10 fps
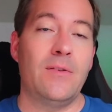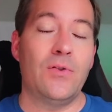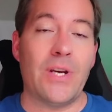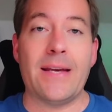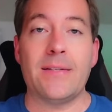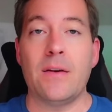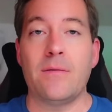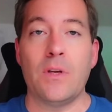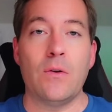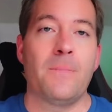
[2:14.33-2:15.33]
chassis
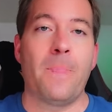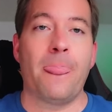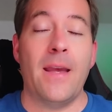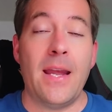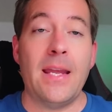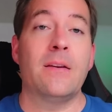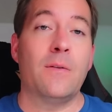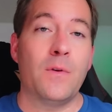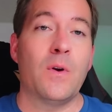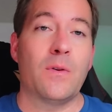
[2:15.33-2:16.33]
of the unit, and a few other